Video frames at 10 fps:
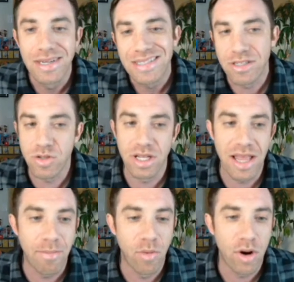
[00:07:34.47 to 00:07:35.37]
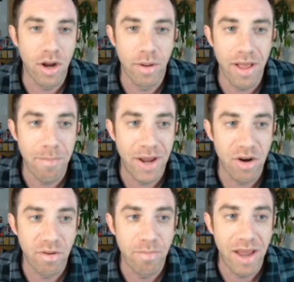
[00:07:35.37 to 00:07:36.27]
this was a lot better
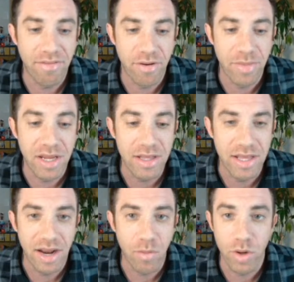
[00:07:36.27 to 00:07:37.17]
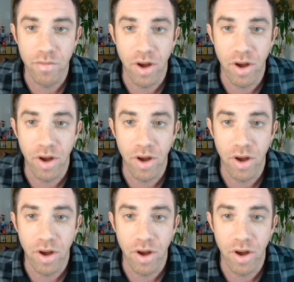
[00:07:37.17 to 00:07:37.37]
of a bet for me than I would have